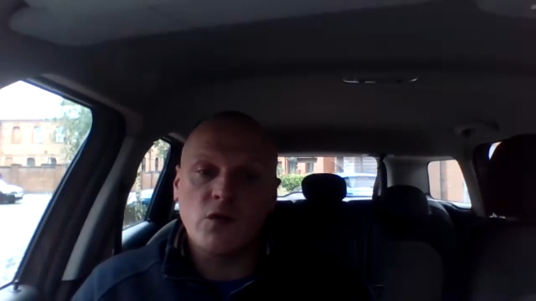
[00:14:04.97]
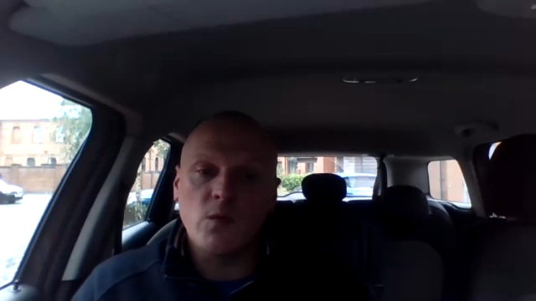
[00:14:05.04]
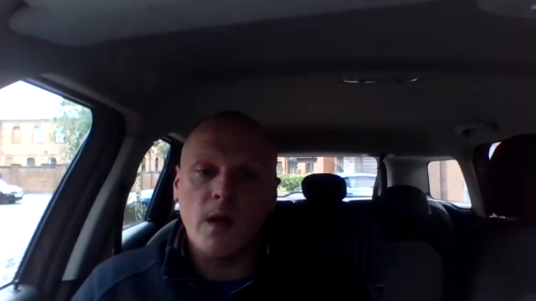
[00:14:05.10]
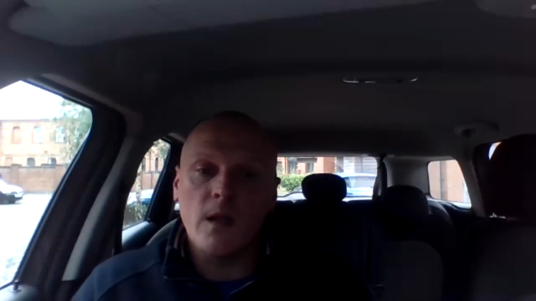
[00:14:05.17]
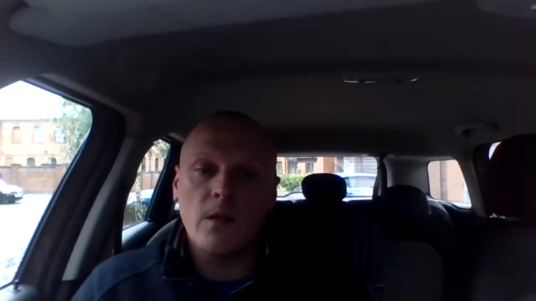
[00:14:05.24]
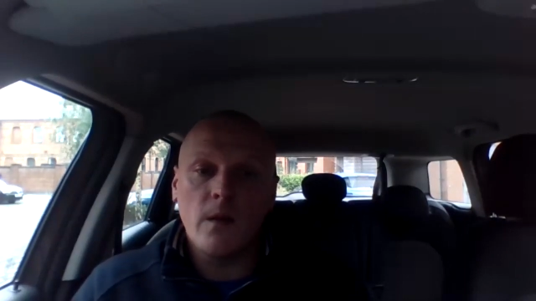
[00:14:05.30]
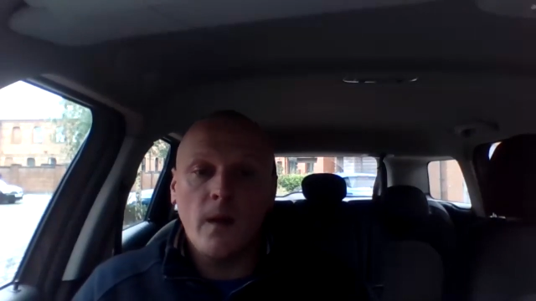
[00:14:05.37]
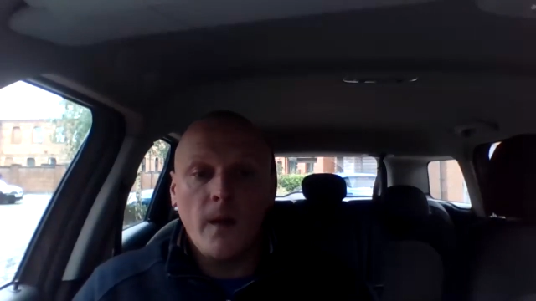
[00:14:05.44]
as
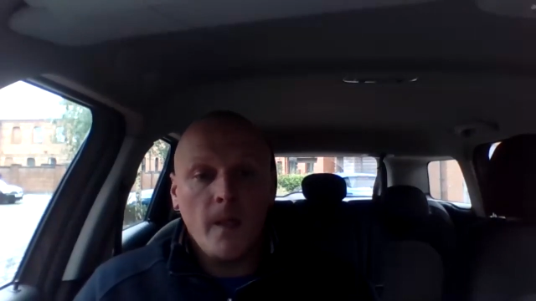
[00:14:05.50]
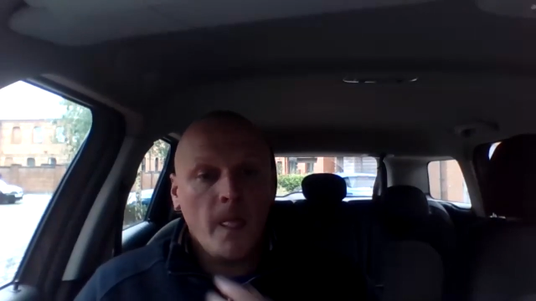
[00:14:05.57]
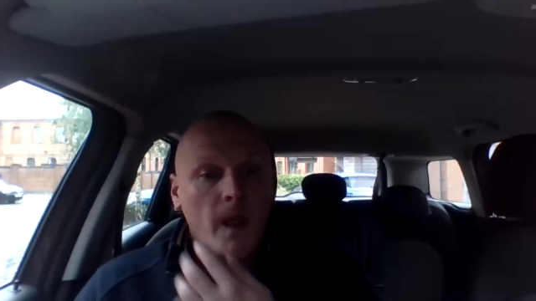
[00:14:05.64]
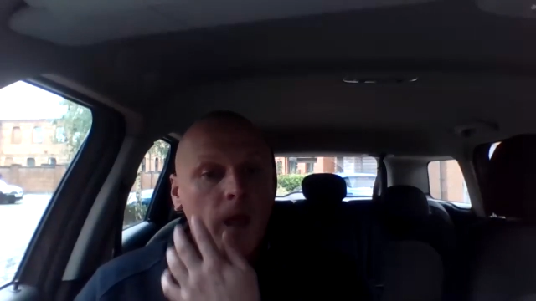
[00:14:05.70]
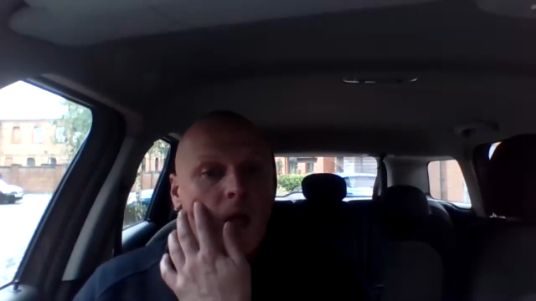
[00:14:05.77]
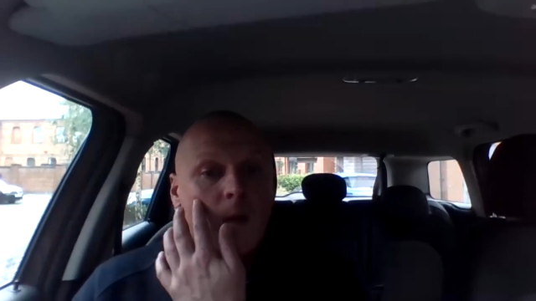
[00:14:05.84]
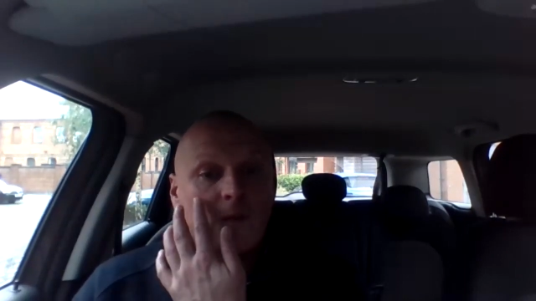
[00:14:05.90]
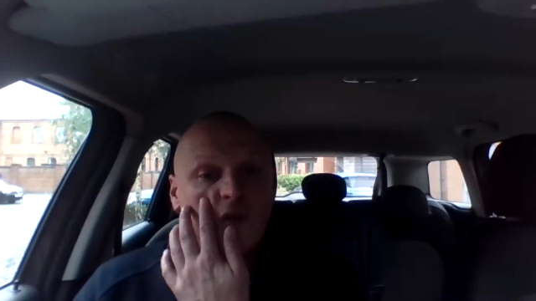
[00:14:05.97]
well.
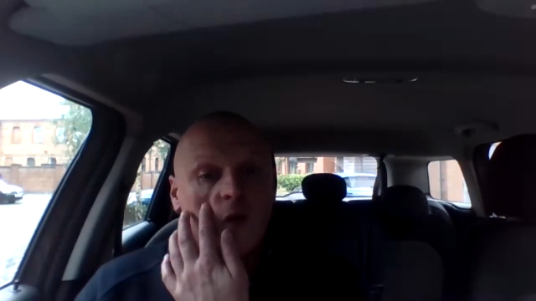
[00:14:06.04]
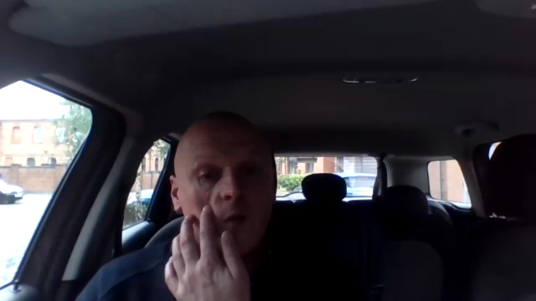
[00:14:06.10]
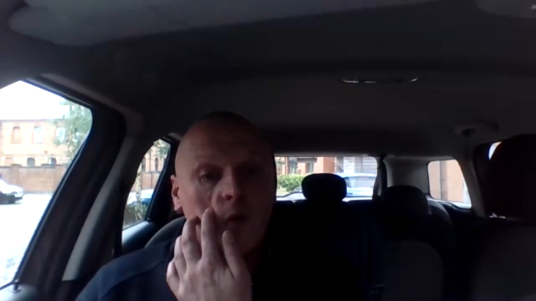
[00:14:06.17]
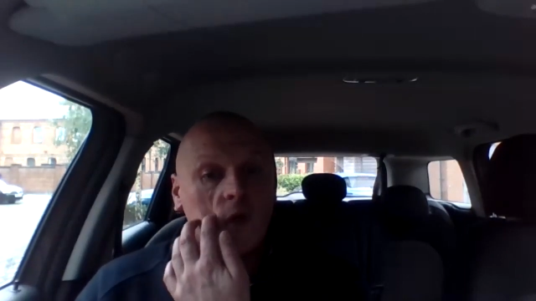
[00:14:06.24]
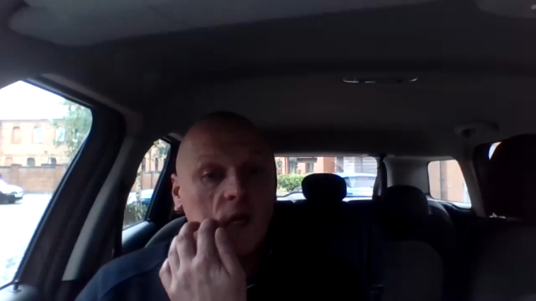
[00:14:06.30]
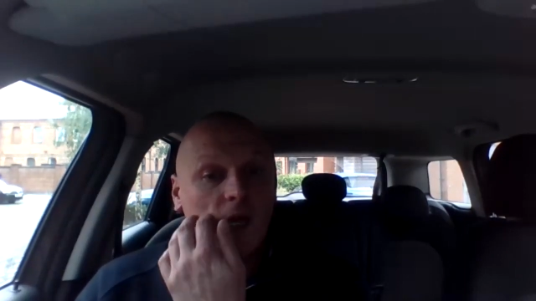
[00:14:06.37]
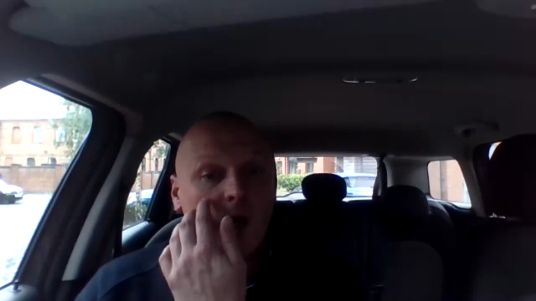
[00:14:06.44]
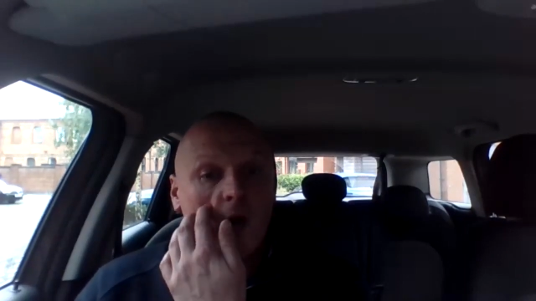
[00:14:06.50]
So
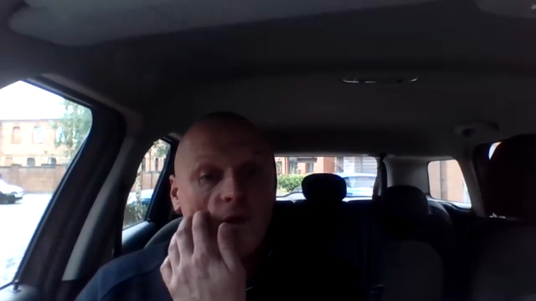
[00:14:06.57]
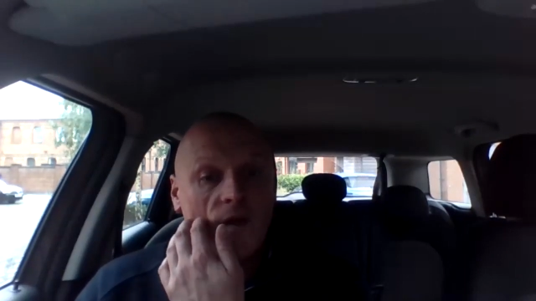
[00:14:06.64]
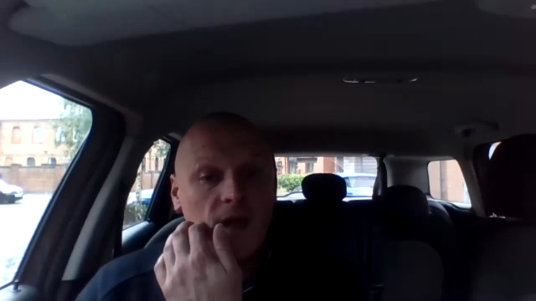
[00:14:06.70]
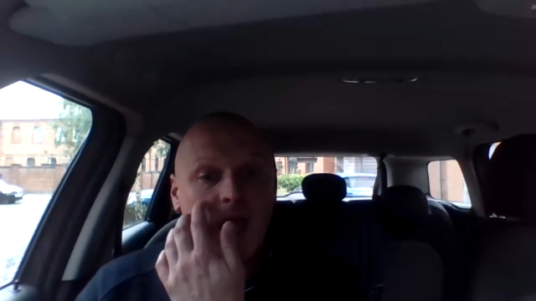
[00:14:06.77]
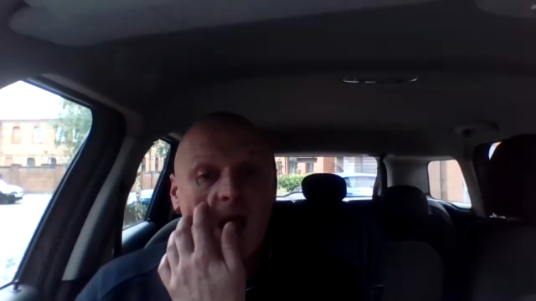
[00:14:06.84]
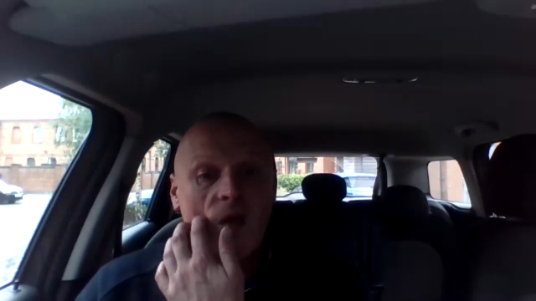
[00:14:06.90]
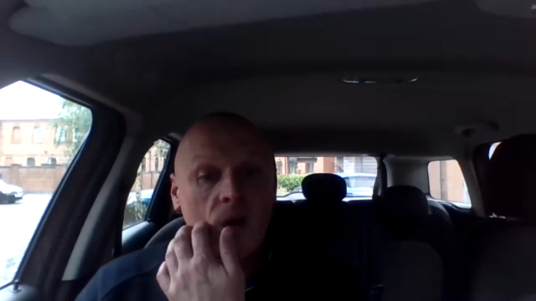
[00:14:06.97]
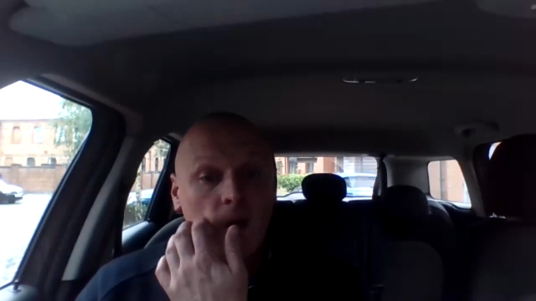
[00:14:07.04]
we'll kick off
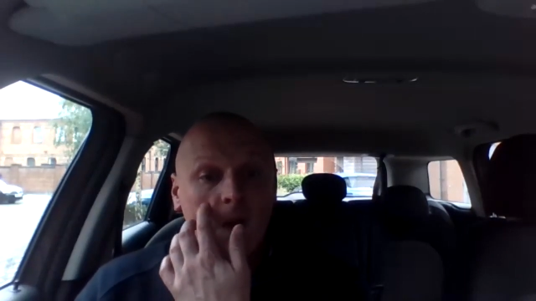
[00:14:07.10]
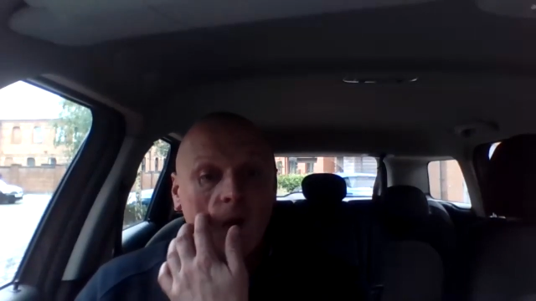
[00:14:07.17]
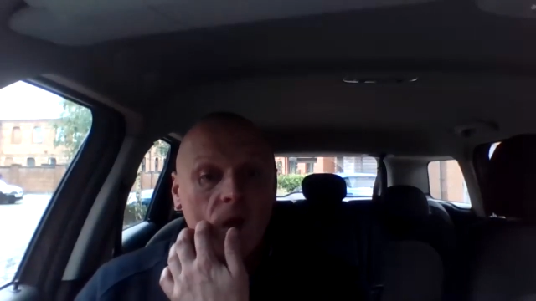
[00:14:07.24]
again.